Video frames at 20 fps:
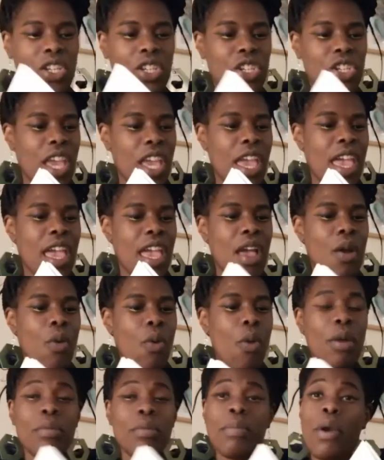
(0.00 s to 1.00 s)
going to share
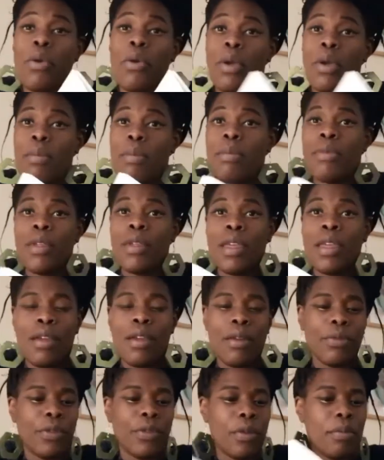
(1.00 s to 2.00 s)
one poem
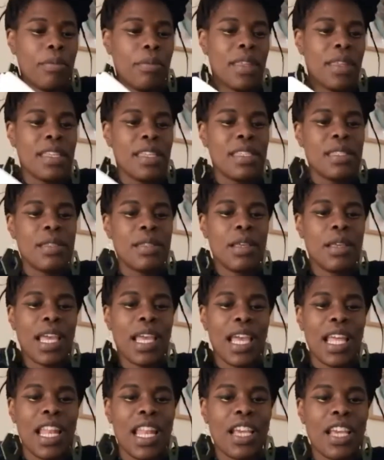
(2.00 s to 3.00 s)
from this
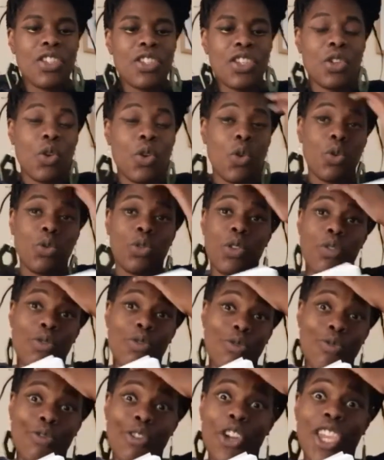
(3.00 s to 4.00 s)
collection called
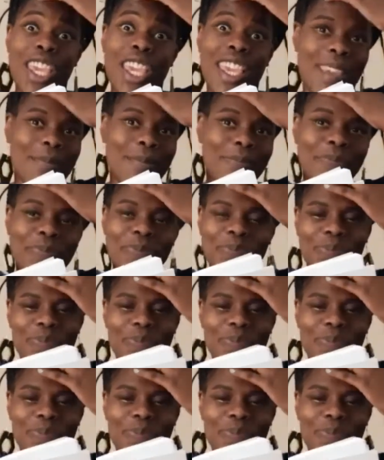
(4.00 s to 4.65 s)
Rookie.